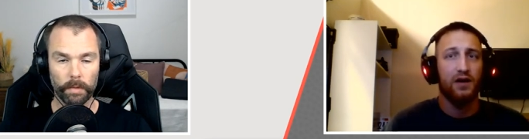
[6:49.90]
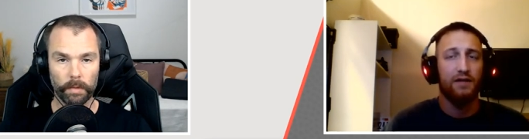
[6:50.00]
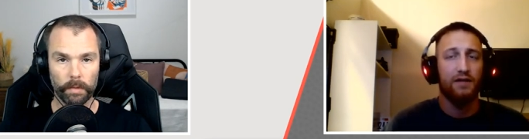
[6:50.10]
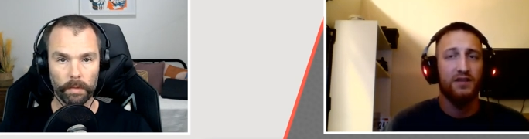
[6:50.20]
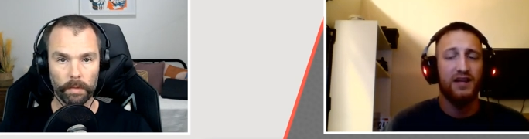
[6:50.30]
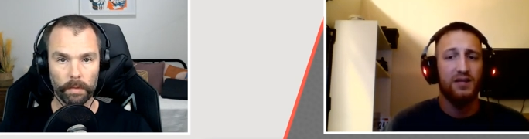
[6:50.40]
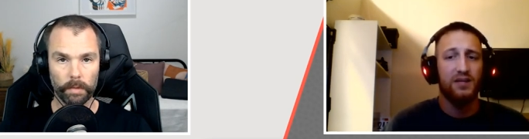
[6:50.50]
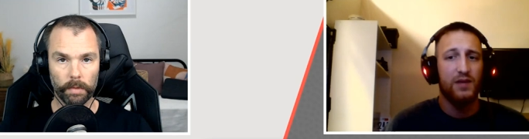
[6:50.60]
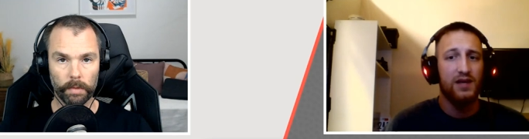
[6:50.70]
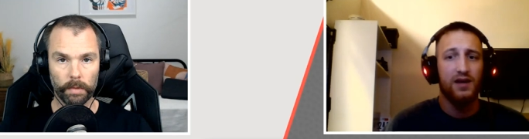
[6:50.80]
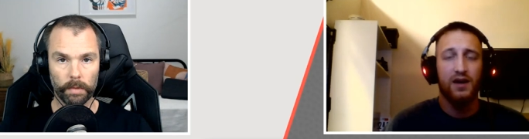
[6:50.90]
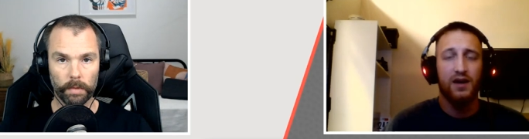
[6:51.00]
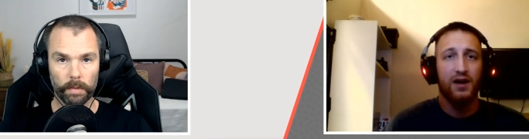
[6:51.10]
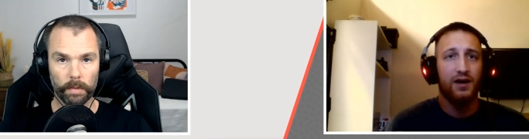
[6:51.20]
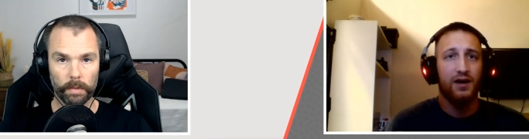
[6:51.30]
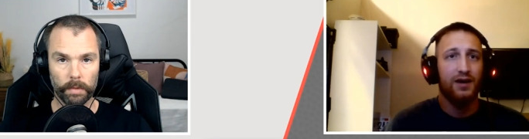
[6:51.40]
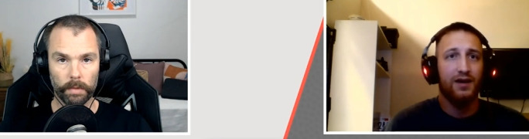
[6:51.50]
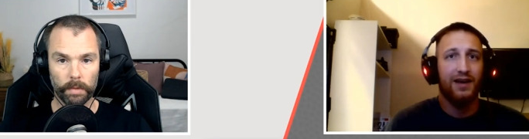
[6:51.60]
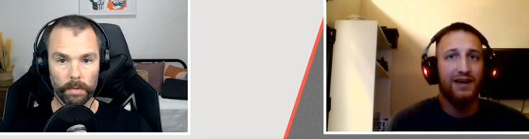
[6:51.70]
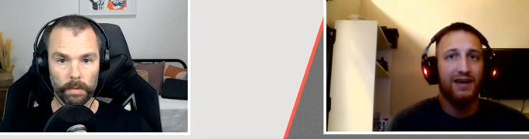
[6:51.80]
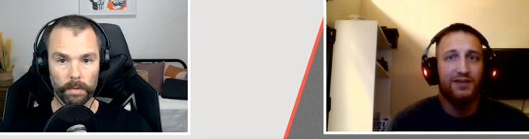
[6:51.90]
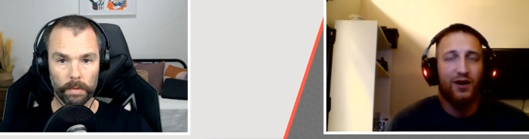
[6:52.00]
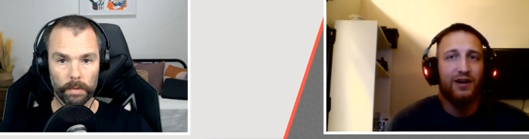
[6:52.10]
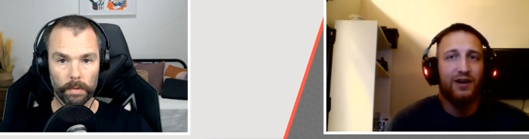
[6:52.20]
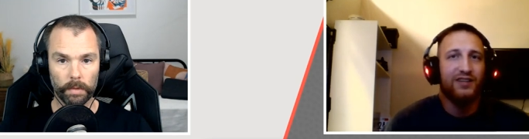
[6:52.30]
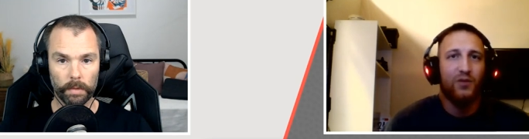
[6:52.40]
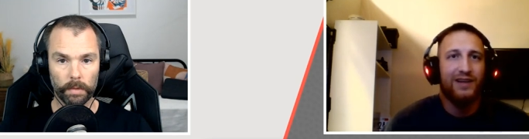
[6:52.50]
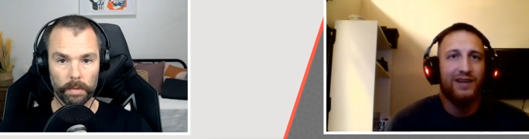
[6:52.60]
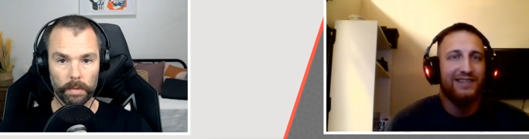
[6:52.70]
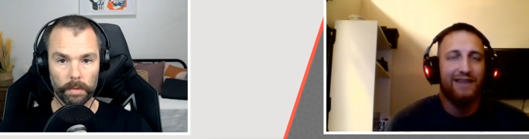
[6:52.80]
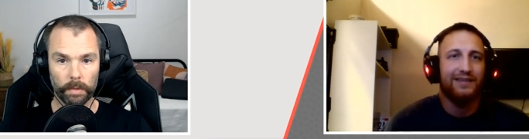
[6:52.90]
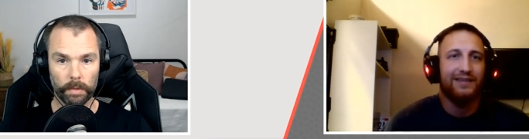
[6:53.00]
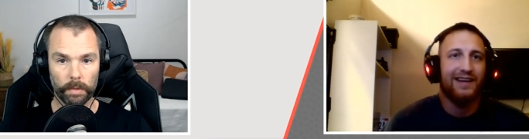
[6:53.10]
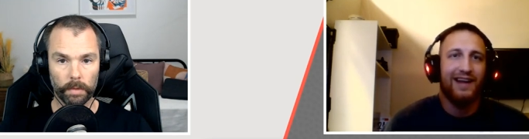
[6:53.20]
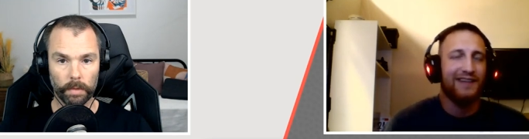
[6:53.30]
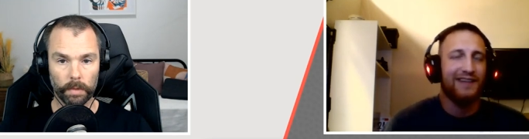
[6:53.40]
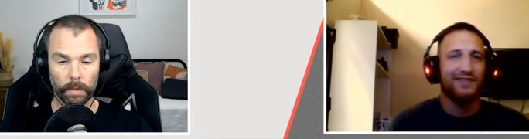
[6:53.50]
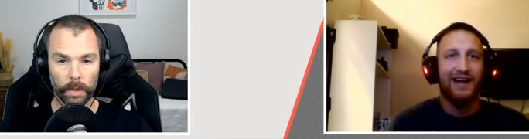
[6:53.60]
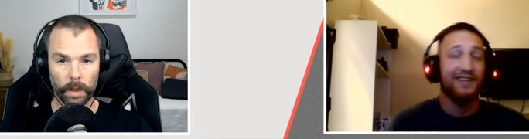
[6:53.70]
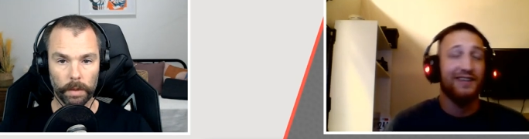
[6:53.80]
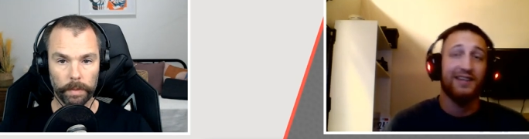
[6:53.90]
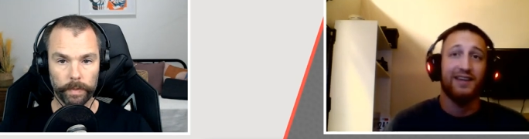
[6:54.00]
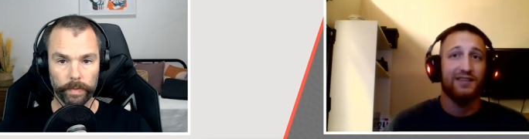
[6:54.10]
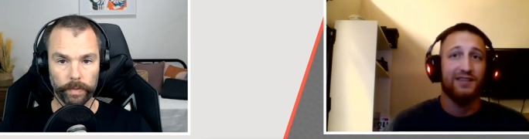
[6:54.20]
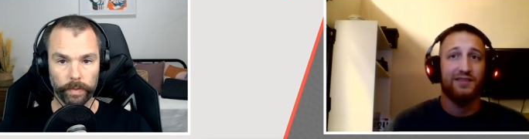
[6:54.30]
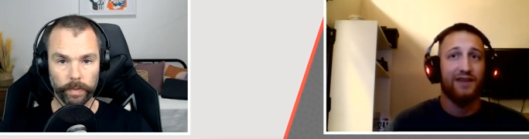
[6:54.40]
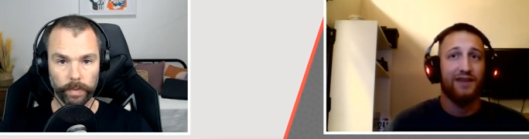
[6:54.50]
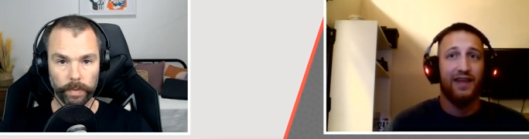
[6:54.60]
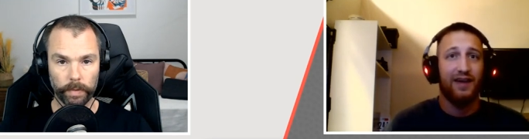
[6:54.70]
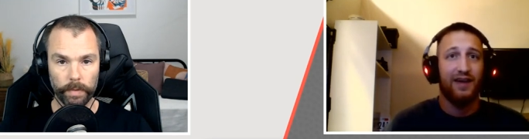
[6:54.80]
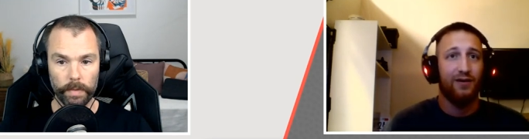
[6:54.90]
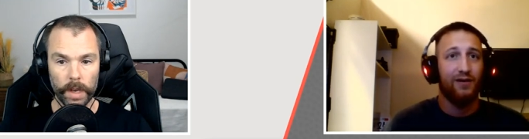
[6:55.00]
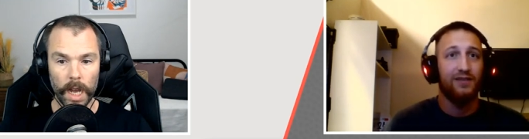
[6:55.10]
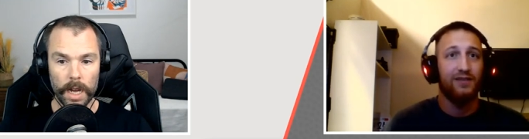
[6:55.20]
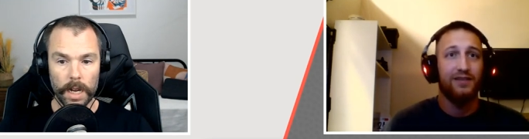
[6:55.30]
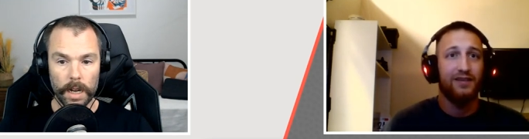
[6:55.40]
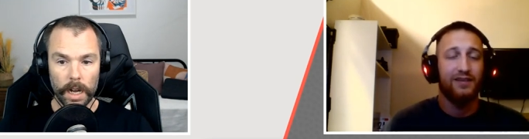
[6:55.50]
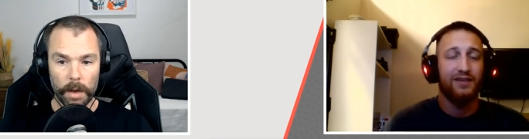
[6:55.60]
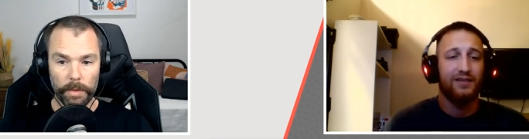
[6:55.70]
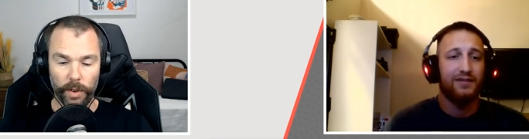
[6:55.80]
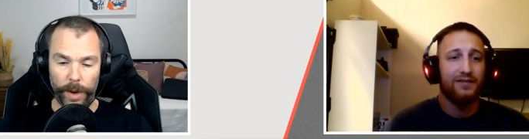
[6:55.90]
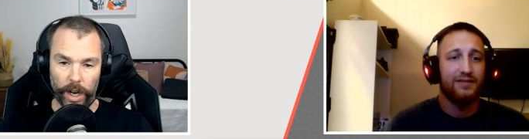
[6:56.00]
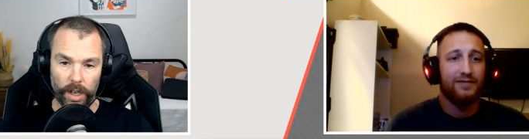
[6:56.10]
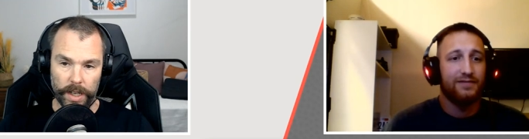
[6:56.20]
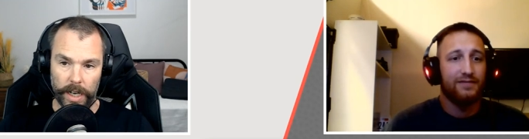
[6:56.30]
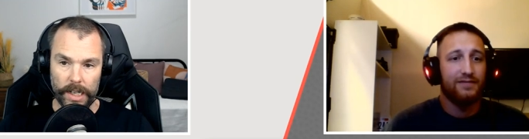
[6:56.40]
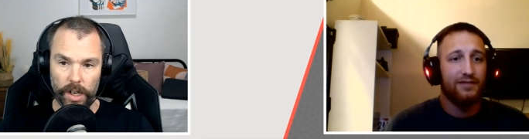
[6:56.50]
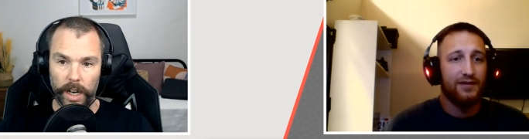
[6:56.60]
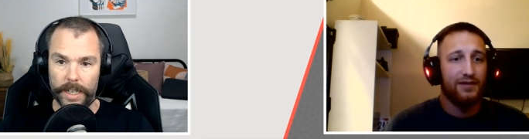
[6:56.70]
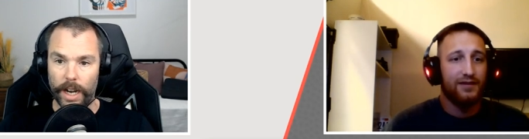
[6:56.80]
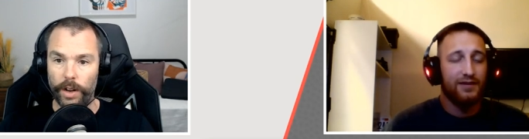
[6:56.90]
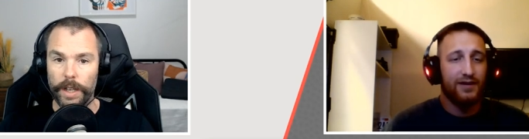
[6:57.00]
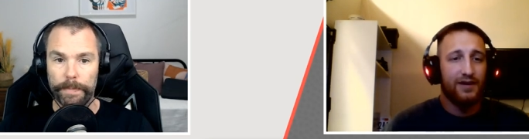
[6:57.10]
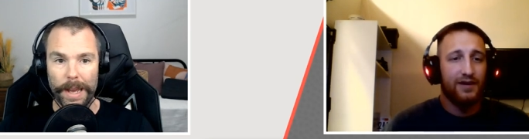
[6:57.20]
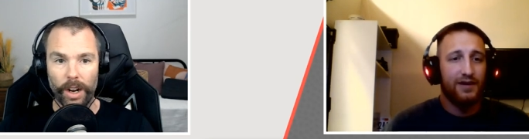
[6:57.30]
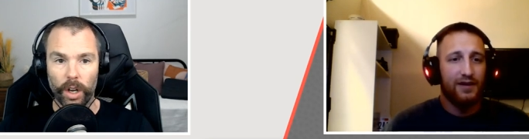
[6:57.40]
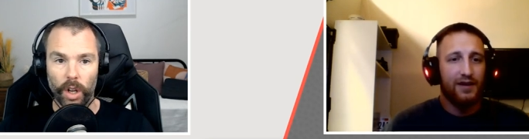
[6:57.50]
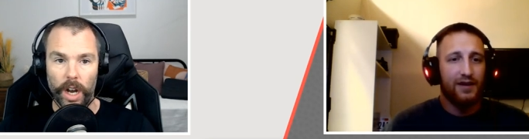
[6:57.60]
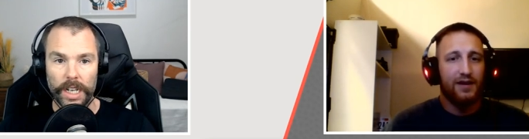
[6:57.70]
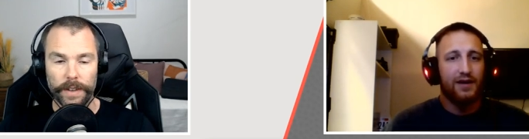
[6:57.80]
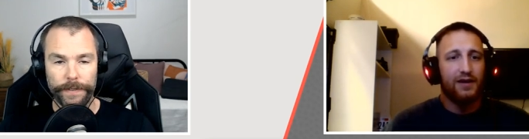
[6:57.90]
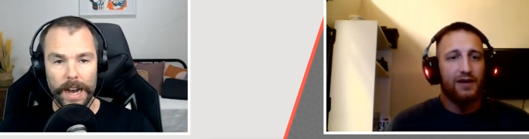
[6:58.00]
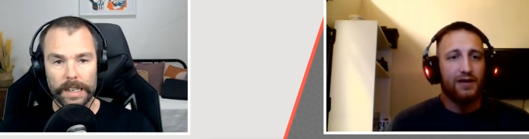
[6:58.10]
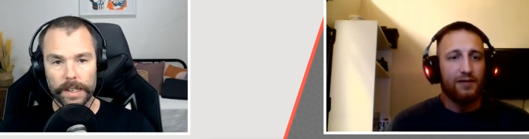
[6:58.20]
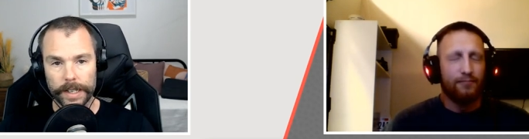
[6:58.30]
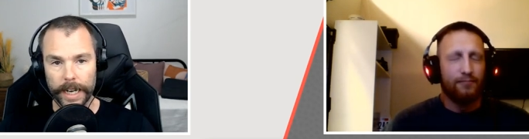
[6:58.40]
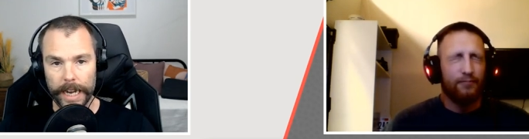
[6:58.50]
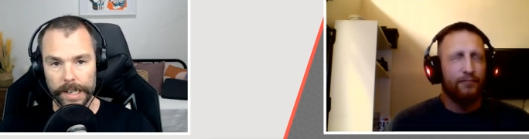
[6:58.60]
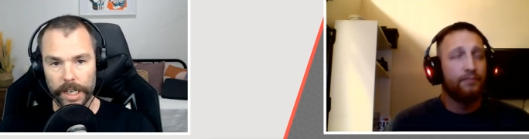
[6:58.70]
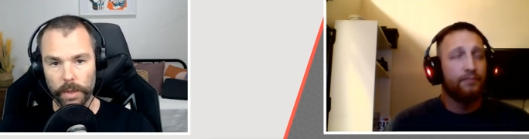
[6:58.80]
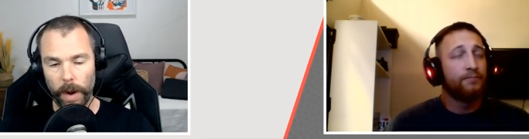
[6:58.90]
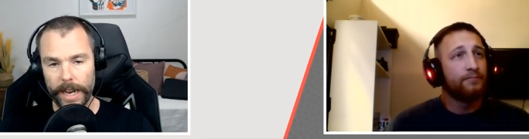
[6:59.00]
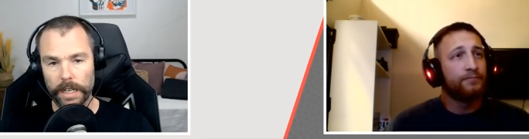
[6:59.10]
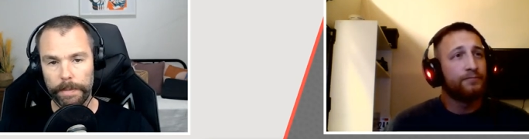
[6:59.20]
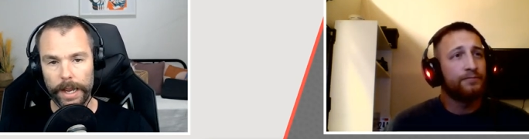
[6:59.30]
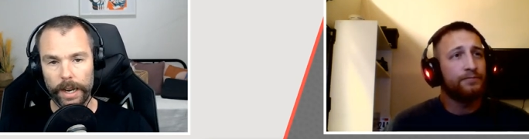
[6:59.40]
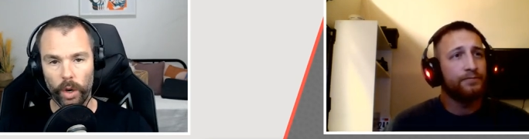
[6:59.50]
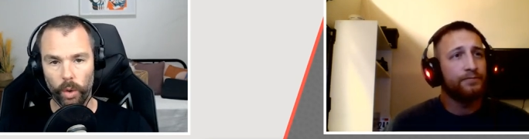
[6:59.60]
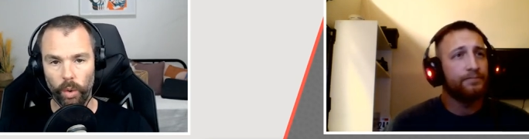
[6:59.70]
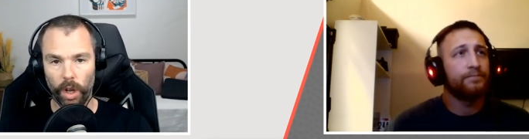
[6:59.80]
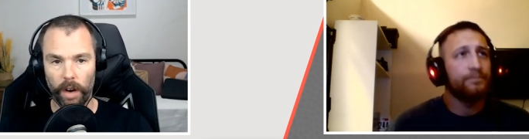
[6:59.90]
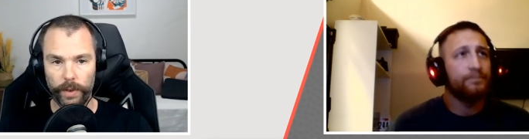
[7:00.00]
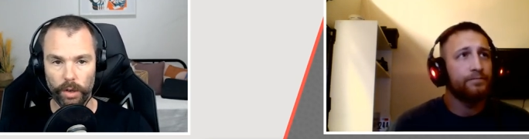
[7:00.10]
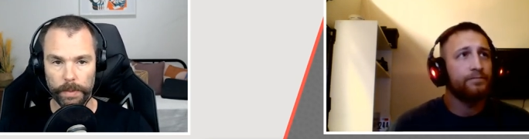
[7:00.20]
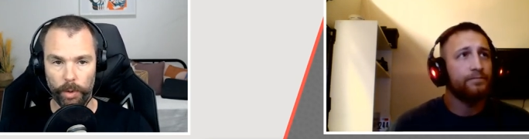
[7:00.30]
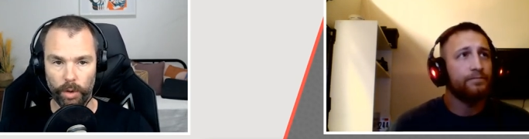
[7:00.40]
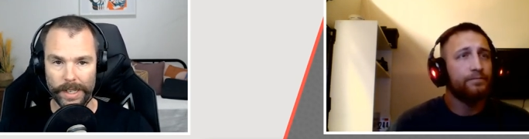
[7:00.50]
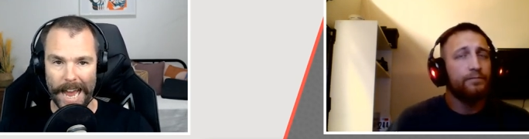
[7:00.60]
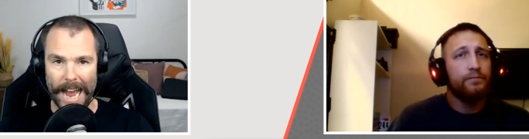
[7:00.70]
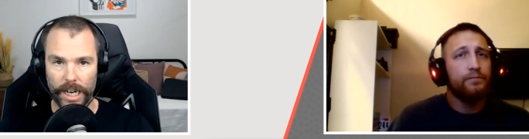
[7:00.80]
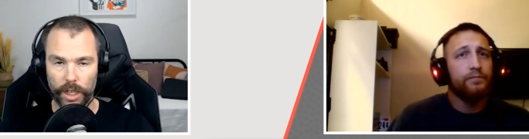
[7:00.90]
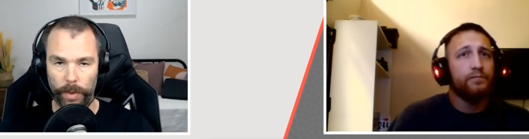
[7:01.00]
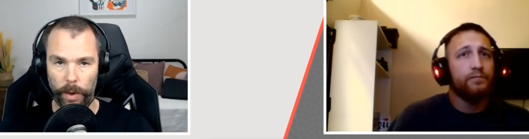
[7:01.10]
Speaker 1: ADP, he's already 27 and I just I just can't justify that at all.
Speaker 2: Before we get on to the next guy, I'm going to tell you that BetOnline is the fastest and easiest way to bet on all of your sports action. We're